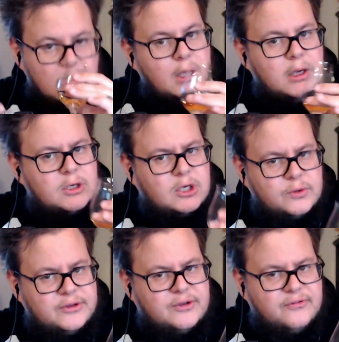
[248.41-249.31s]
going
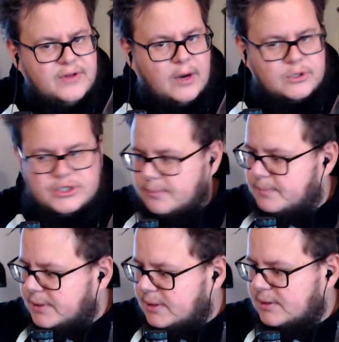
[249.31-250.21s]
into a flower shop.
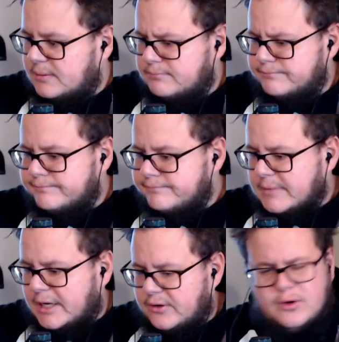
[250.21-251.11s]
I
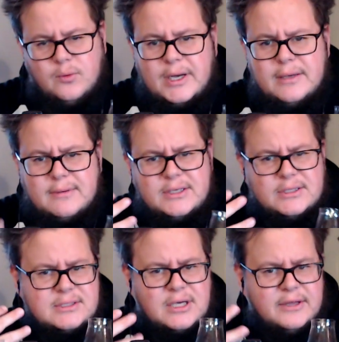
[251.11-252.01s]
don't know why, I
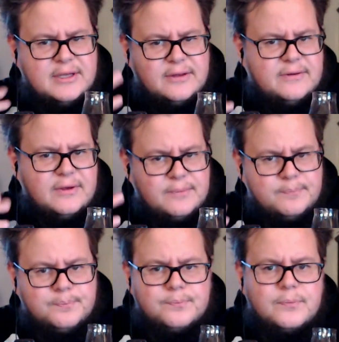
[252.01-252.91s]
just got that
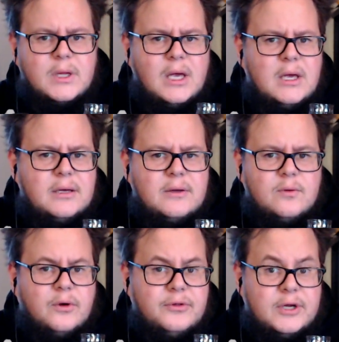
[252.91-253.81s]

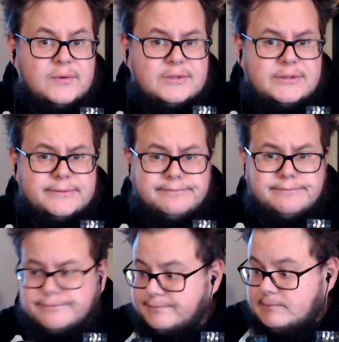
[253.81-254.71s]
on the nose,
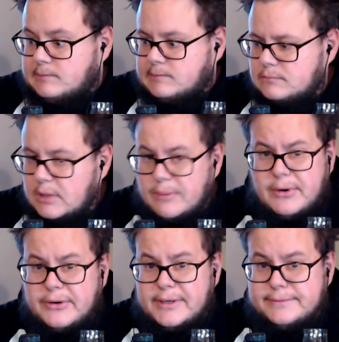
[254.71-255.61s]
apparently.